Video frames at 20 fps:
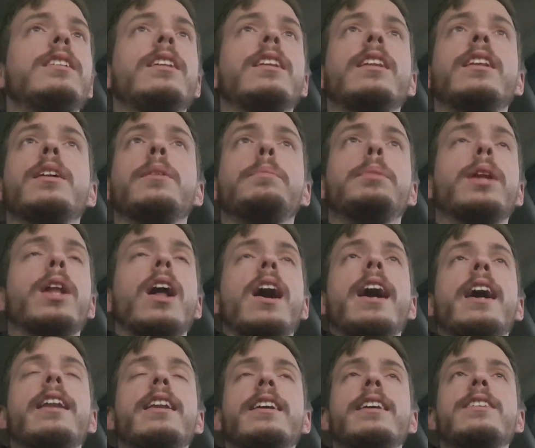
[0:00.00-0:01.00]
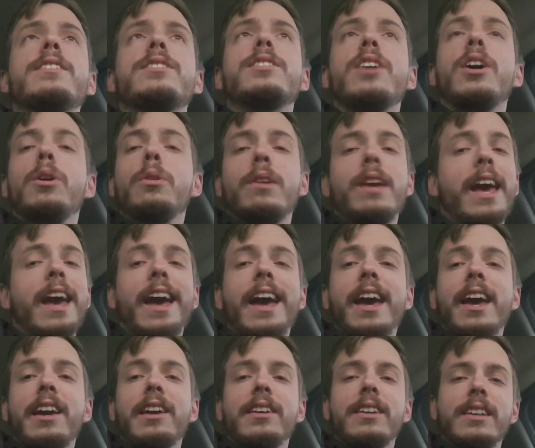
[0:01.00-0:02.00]
The plot is
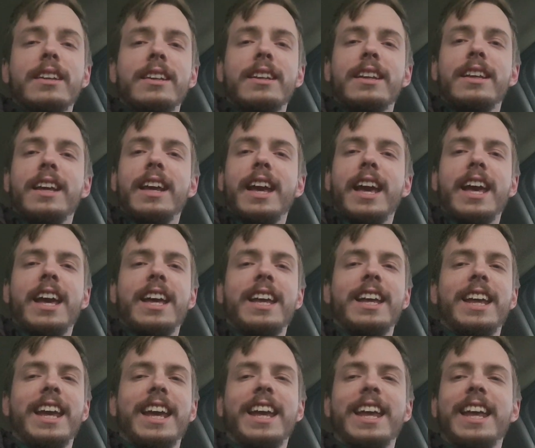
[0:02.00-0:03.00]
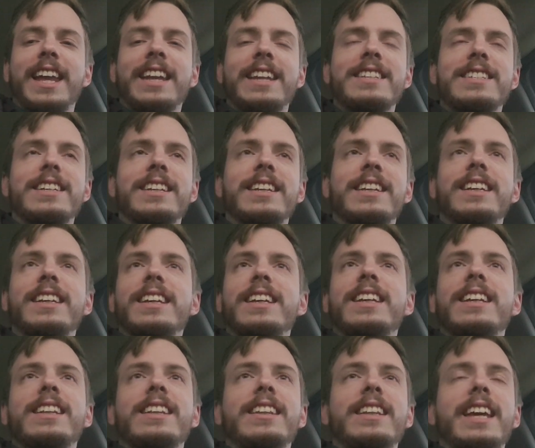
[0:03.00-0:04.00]
okay. And
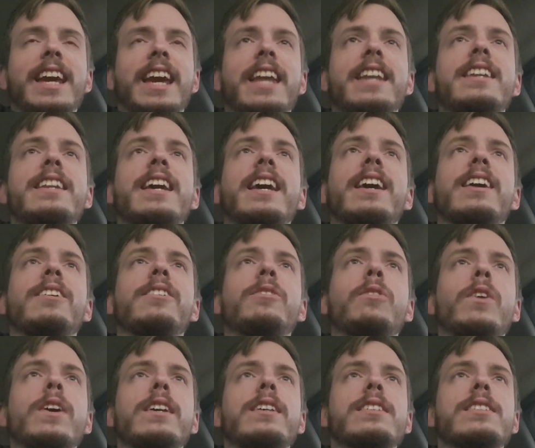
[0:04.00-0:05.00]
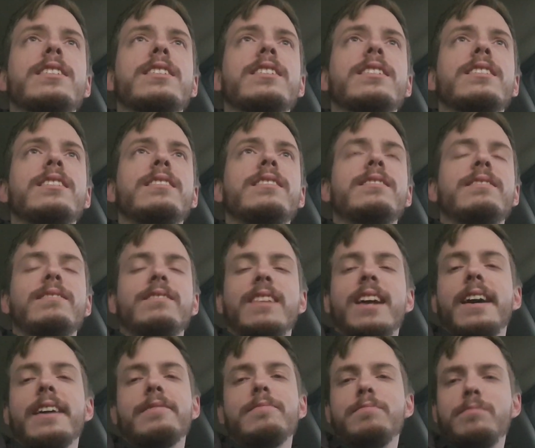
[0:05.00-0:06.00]
the ending was
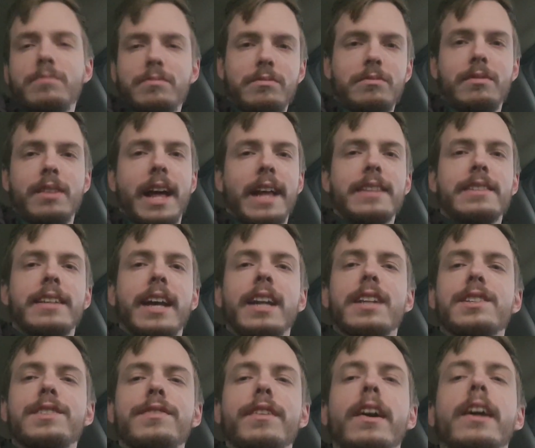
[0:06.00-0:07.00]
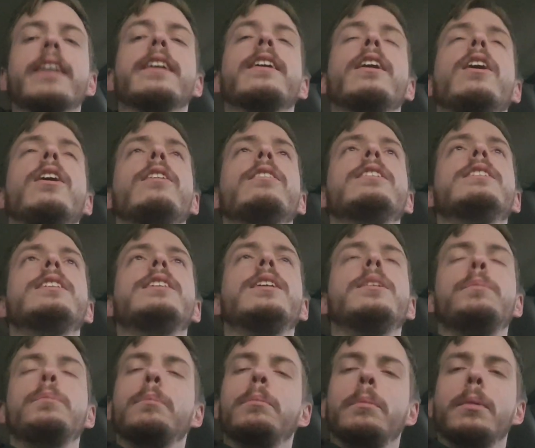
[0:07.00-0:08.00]
not that satisfying at all.
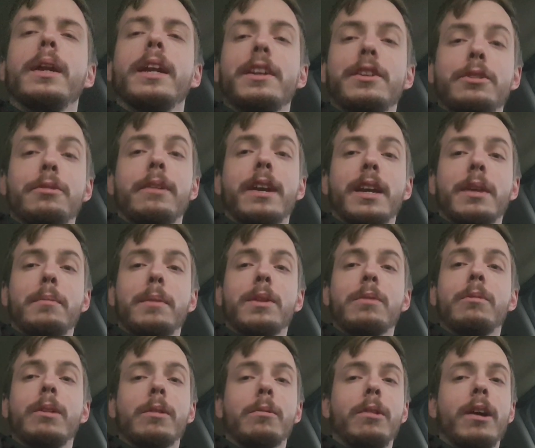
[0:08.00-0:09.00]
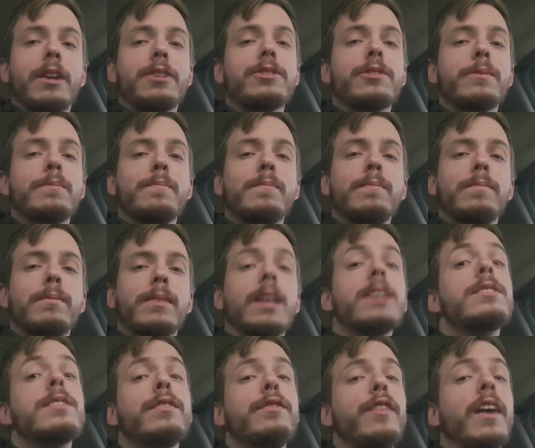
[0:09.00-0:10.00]
But I do recommend one watch,
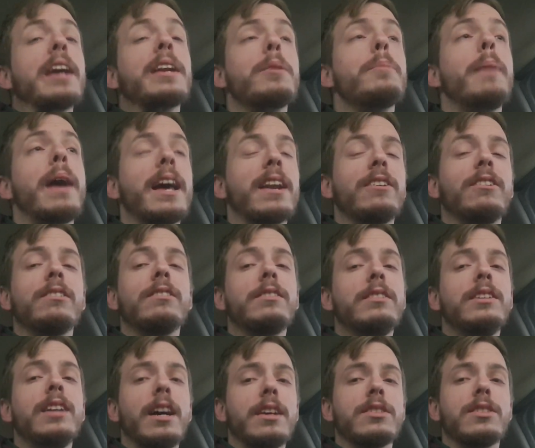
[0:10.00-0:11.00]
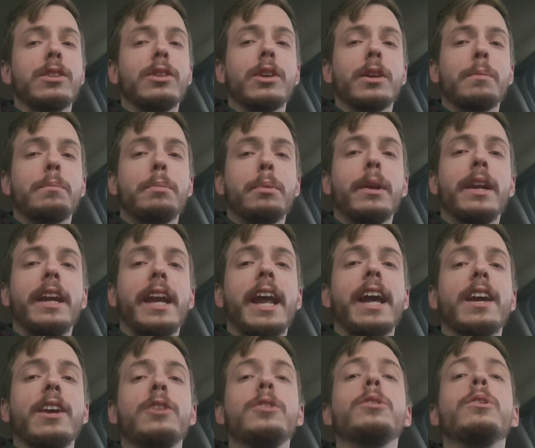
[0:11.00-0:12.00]
because the final battle does look pretty
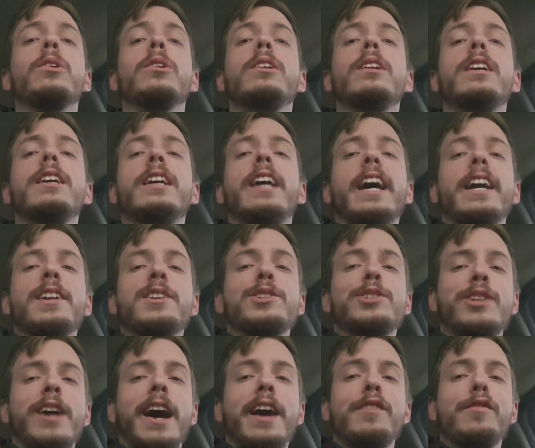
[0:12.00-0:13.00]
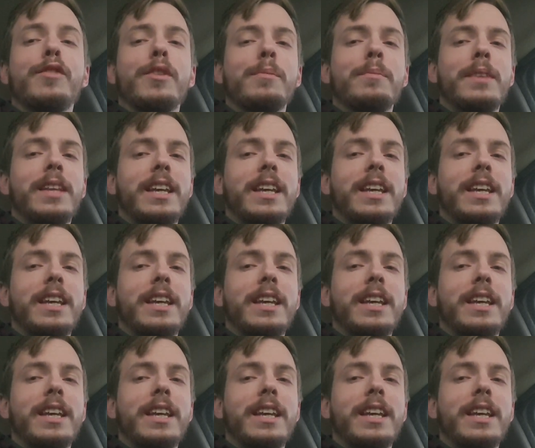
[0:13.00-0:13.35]
dang cool. And aside from